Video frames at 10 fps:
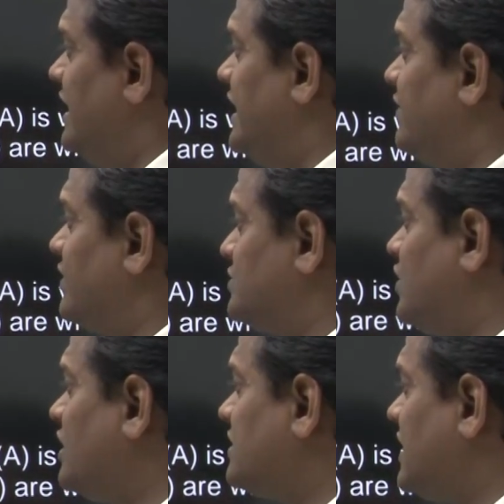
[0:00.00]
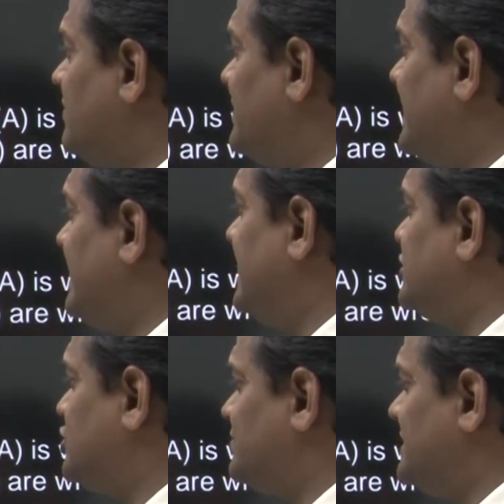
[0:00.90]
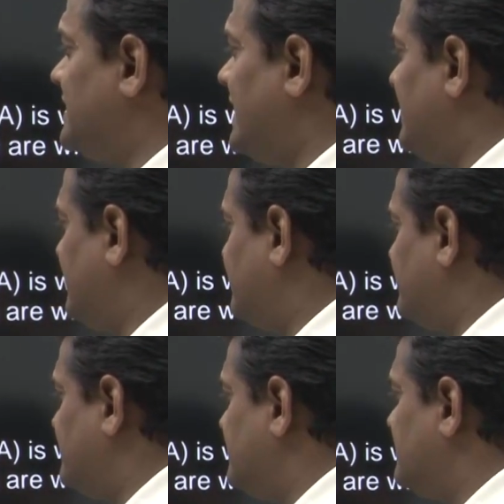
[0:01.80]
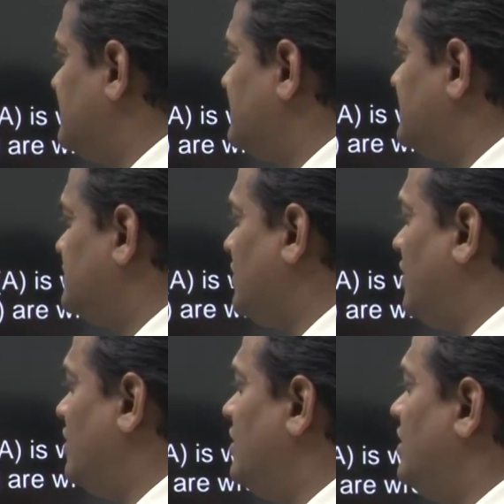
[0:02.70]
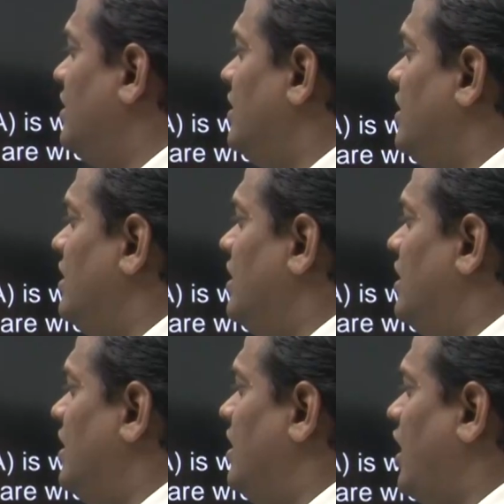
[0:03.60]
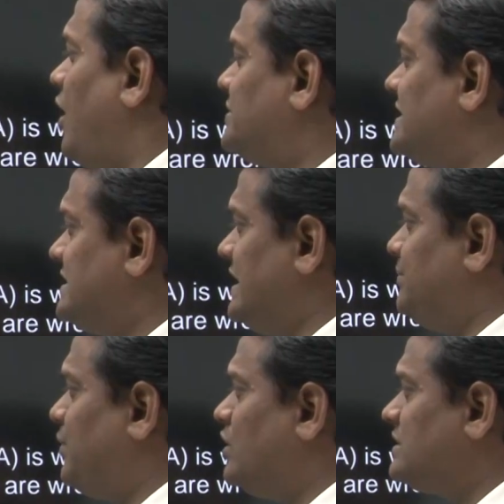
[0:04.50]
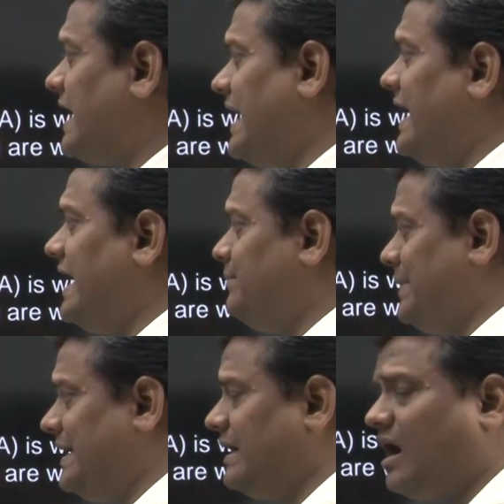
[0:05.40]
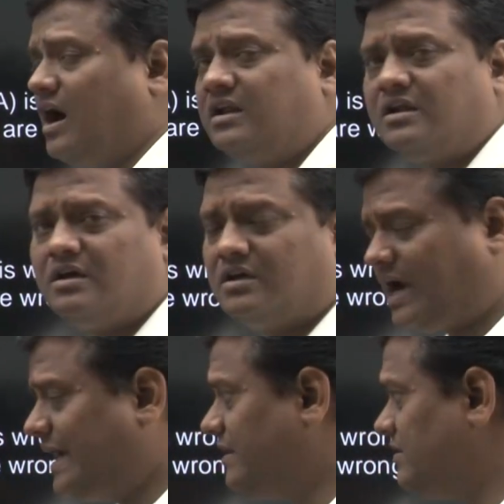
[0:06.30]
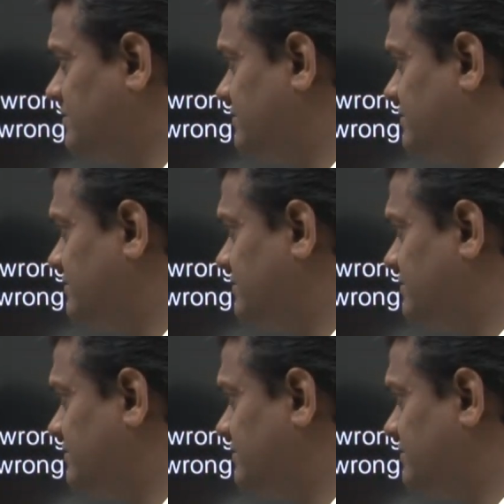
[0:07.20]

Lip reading: He was not completely stupid enough. So option C, both A and B are right.